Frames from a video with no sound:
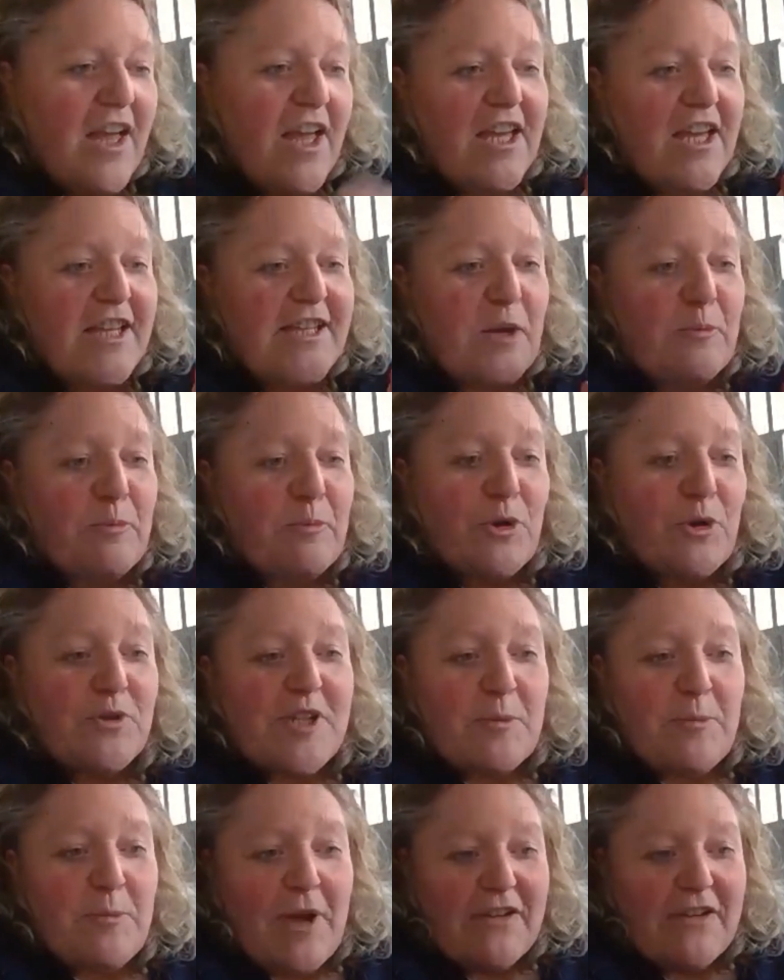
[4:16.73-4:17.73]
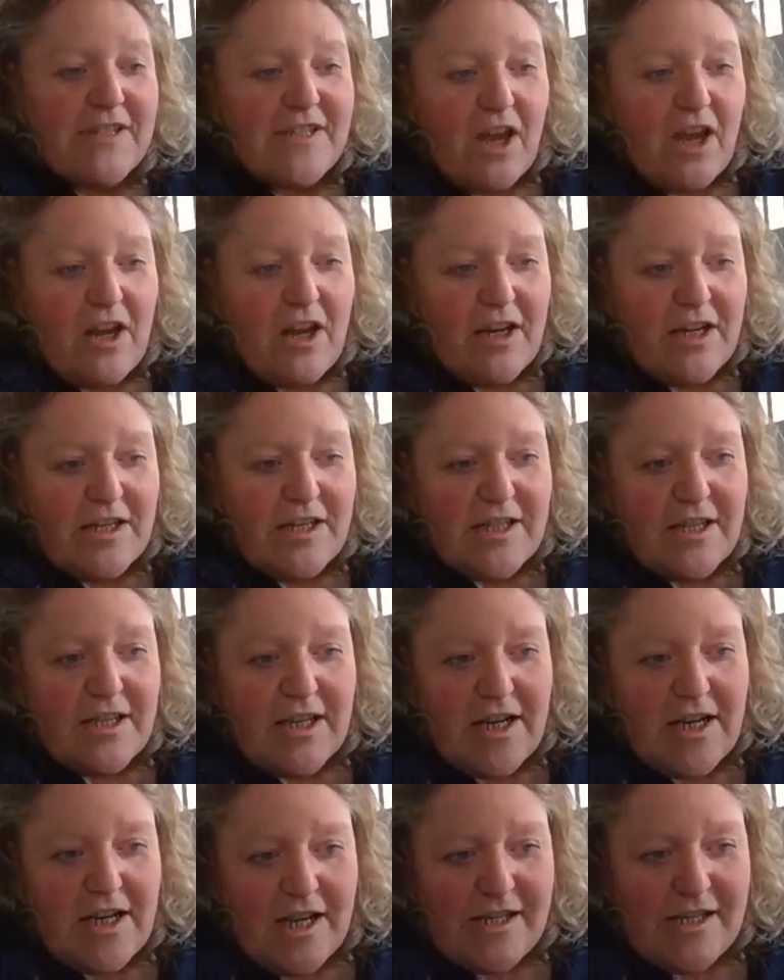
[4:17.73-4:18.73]
So I pulled up outside the
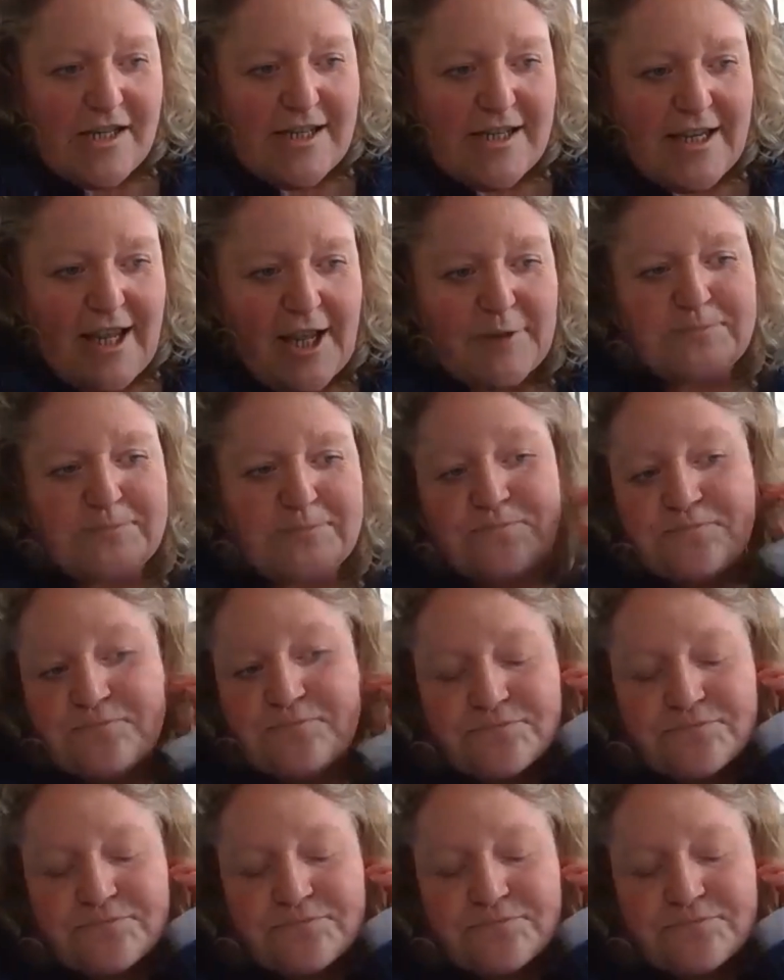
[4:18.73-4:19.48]
nursing home